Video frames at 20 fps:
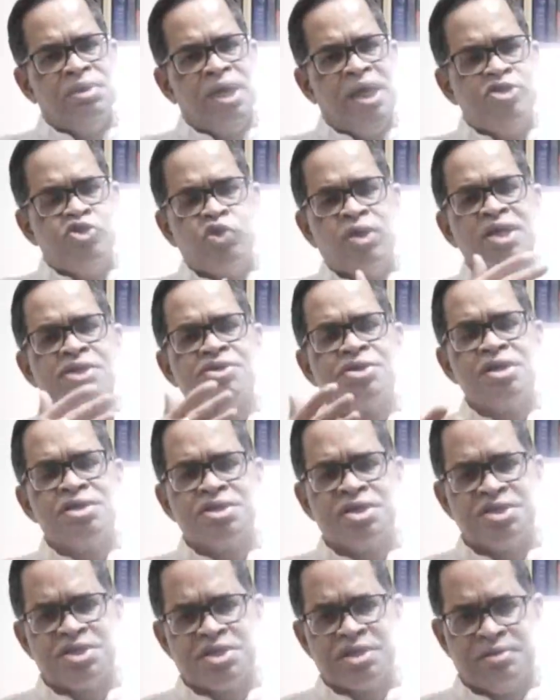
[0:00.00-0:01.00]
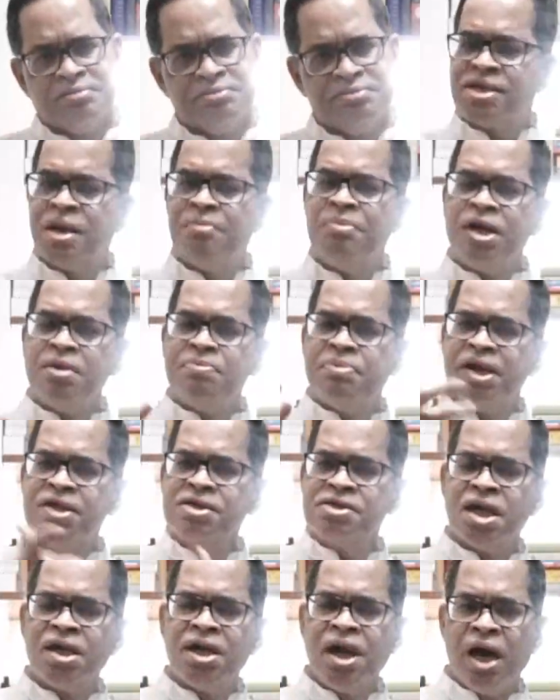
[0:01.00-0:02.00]
education system. Somebody
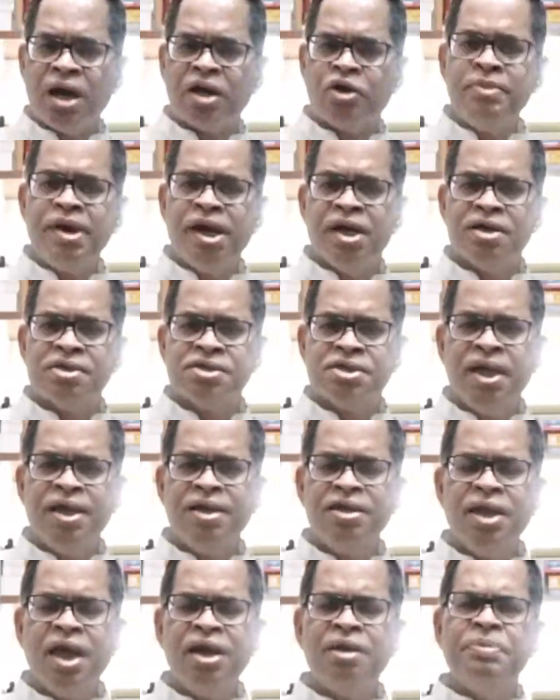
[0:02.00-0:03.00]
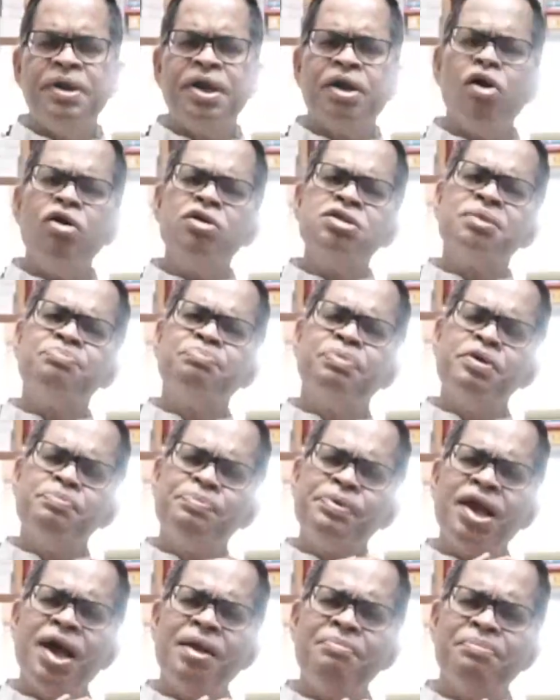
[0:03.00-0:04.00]
brings an argument saying that because the
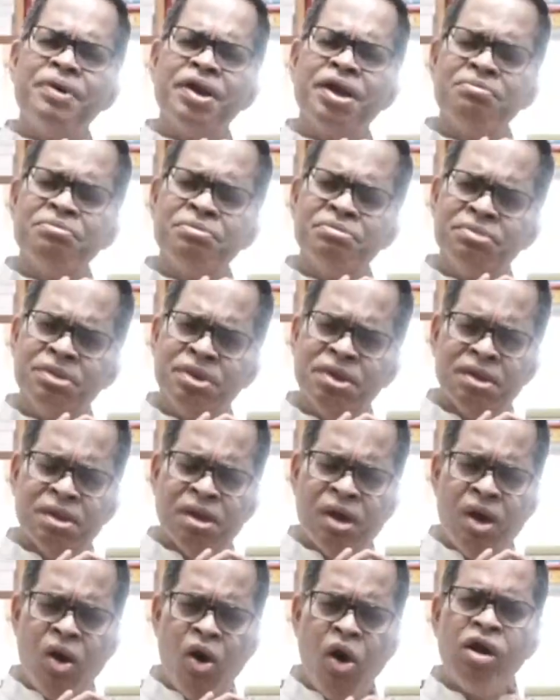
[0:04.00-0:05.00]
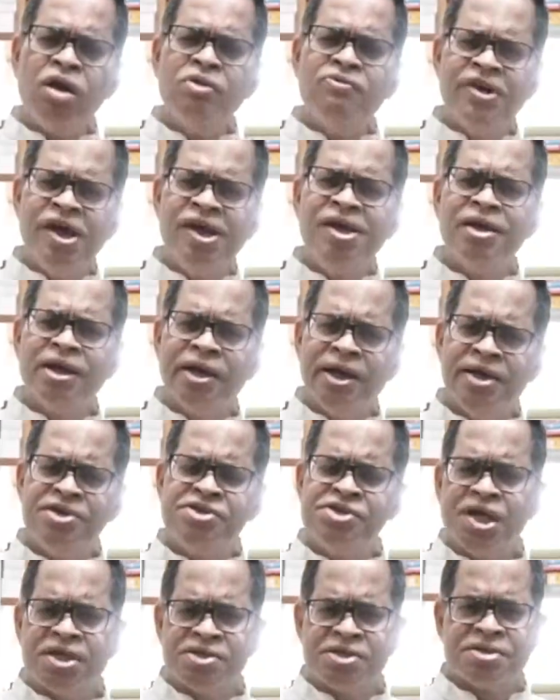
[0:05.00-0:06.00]
people have become all very
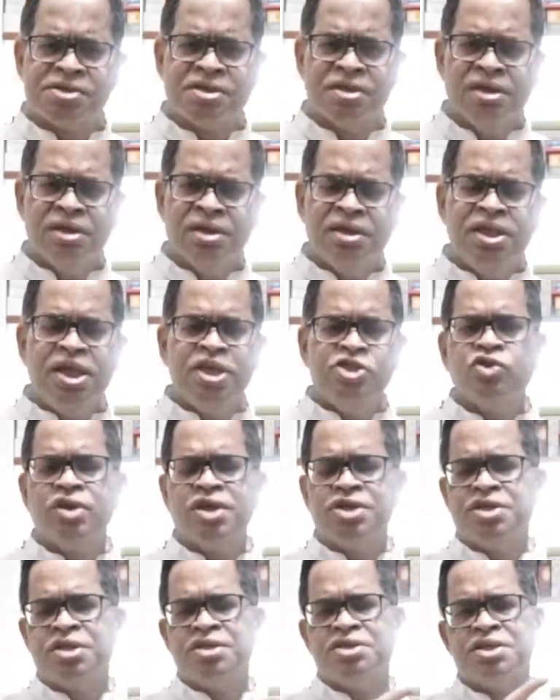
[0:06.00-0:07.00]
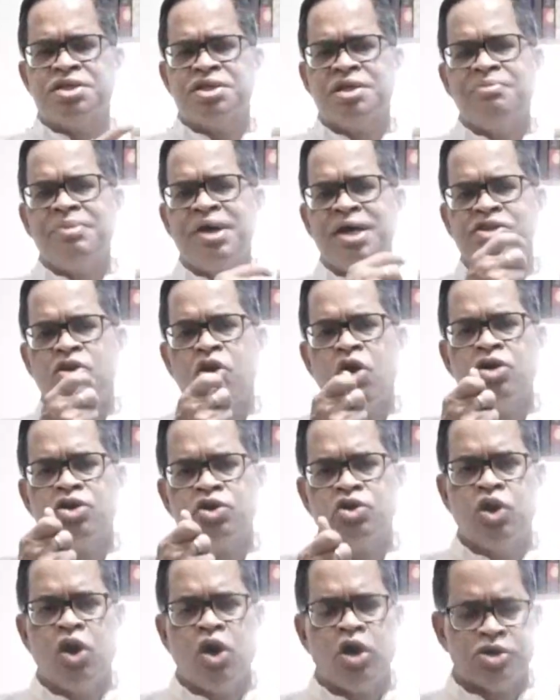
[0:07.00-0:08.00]
religious, the education system has gone
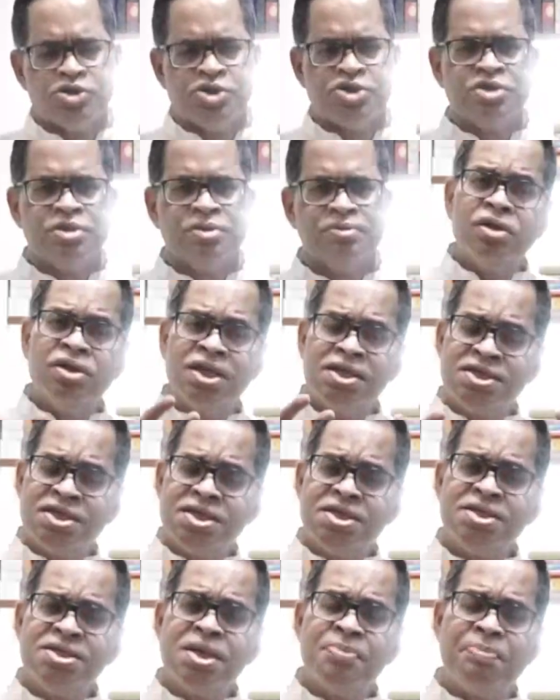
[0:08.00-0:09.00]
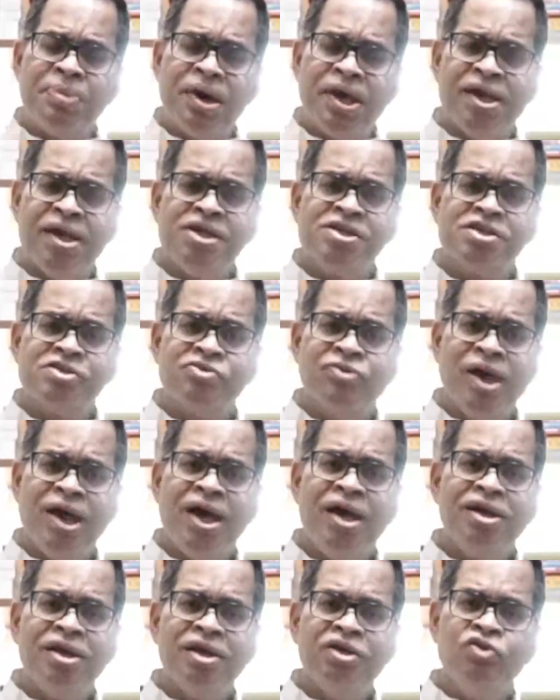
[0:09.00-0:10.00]
to dogs. This is a place
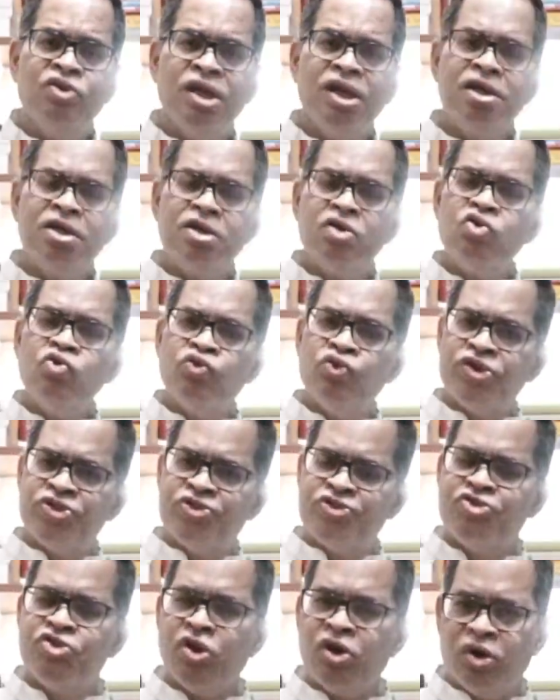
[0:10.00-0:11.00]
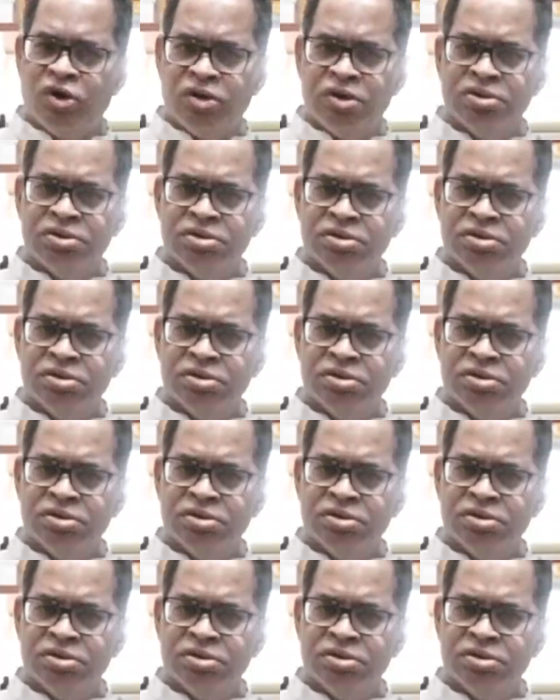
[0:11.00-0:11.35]
where you need to withdraw